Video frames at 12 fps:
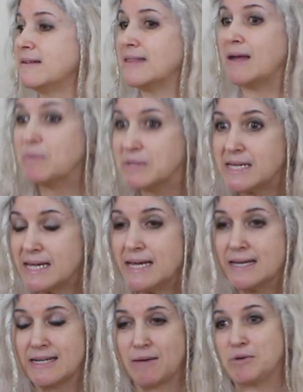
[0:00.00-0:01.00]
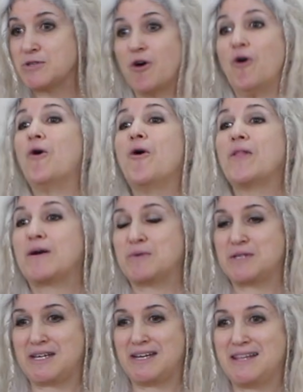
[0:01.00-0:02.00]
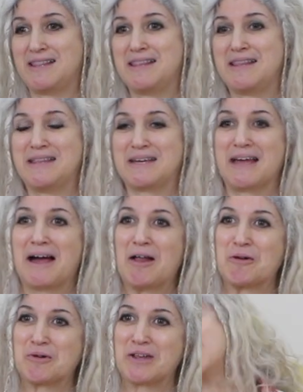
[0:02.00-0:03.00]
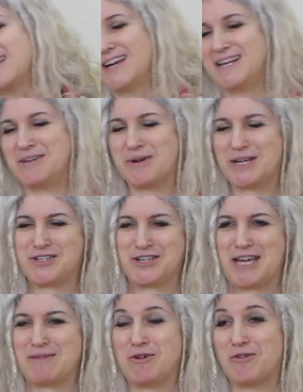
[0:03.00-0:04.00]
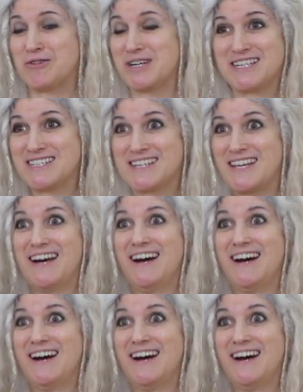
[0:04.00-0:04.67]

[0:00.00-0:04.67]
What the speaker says: that was it. That was all that was in the gallery. Anyway, she came over and I said,